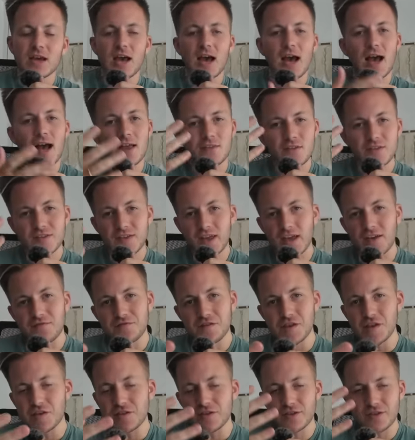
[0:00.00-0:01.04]
and the
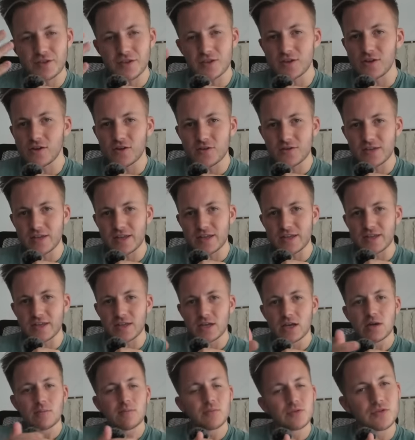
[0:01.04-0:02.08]
safety and security,
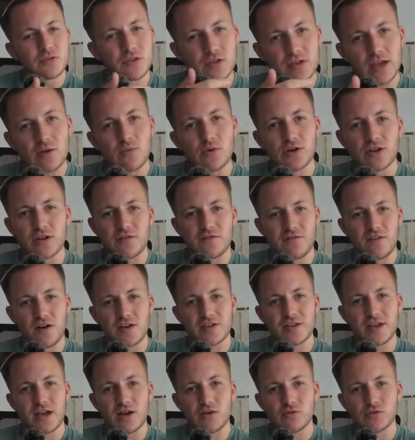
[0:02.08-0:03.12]
but today we're going to
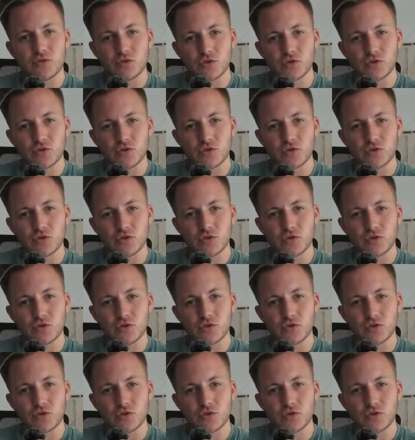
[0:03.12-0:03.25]
find out the